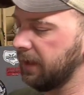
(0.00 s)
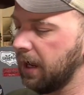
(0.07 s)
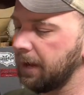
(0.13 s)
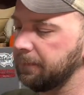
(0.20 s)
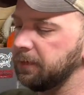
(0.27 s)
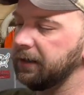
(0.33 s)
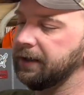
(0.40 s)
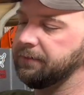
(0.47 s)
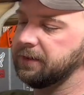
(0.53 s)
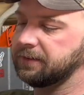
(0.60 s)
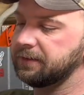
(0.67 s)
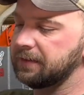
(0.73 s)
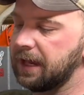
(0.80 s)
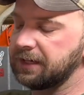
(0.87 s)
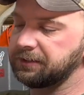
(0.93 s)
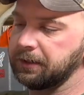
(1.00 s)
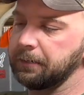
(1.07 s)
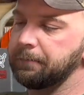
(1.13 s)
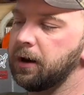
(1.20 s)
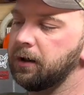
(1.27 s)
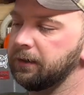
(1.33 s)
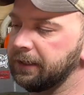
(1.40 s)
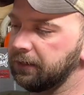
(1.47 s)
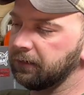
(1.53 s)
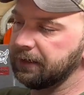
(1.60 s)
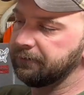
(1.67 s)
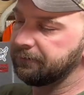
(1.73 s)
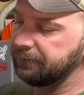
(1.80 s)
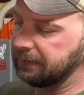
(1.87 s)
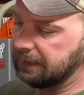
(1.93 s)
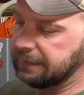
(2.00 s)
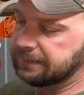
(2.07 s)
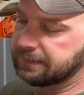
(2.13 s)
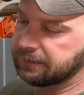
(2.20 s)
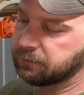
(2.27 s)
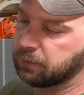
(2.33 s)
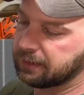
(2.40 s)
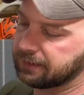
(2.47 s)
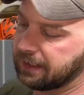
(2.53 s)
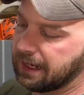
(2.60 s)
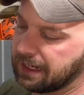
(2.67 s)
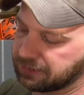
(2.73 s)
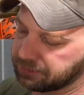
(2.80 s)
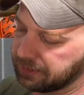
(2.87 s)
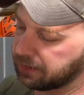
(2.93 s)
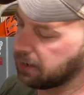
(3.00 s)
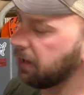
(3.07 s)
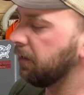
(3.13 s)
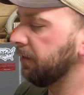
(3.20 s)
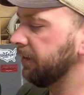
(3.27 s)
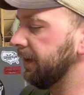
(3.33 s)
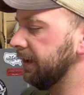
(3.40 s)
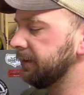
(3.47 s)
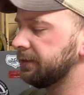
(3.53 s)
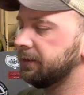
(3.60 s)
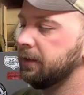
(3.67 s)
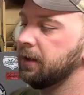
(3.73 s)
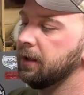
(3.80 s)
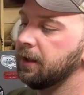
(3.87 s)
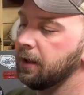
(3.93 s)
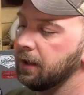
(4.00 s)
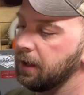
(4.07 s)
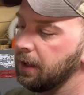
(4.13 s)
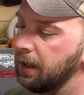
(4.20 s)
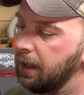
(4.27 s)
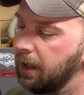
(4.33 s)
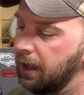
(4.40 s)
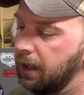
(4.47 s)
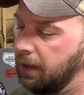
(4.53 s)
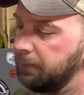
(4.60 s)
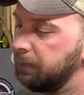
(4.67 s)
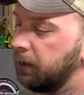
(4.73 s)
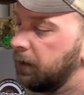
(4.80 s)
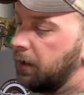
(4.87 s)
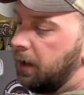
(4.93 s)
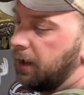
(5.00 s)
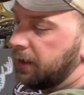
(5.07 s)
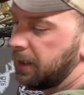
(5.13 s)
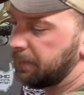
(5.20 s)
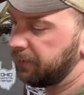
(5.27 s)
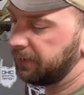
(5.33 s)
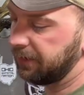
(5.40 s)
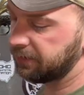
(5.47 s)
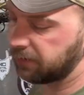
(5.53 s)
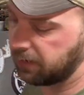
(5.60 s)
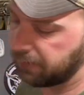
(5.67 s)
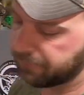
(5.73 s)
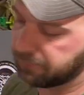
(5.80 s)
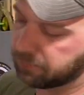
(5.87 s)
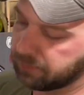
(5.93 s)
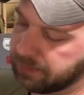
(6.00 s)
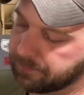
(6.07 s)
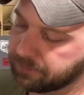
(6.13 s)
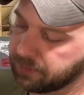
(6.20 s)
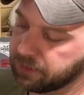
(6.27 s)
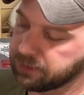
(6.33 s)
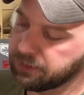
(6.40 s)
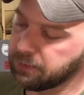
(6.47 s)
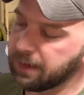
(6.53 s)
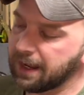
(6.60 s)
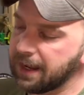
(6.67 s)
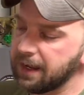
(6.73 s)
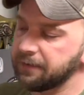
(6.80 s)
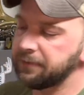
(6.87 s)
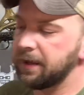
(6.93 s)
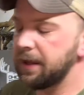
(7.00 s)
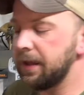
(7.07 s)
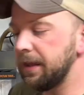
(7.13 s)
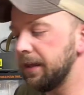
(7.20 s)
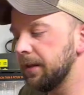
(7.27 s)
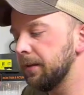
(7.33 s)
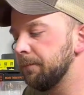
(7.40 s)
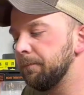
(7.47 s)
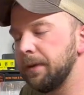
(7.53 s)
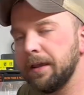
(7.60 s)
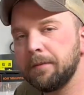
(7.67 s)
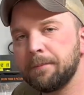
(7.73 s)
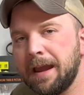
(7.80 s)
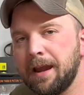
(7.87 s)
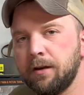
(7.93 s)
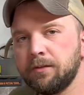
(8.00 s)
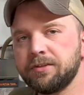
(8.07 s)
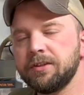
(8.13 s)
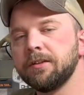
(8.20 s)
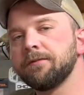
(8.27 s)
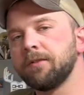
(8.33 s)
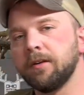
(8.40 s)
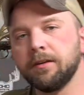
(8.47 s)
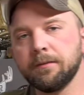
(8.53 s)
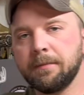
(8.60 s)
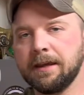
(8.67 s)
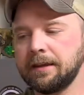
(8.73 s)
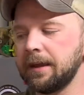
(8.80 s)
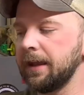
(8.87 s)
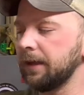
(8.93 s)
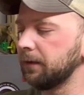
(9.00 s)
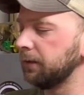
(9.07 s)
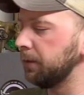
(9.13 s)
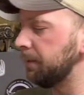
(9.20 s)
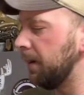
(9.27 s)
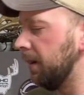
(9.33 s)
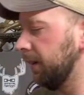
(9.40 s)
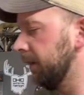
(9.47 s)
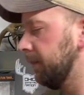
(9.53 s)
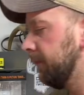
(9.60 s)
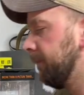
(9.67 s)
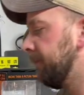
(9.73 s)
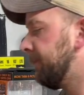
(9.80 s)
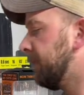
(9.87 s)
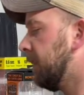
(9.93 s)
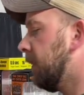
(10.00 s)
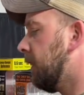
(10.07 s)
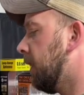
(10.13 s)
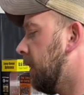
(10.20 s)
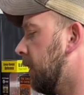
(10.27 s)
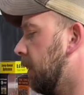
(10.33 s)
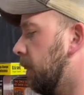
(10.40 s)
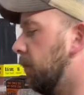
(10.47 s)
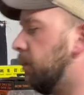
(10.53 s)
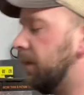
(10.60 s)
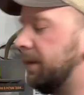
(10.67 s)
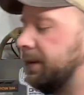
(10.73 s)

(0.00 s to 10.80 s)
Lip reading: believe this is actually a polygrid fleece is what they actually call this. A couple things right off the rip. You have a big pouch in the front, the big kangaroo pocket. One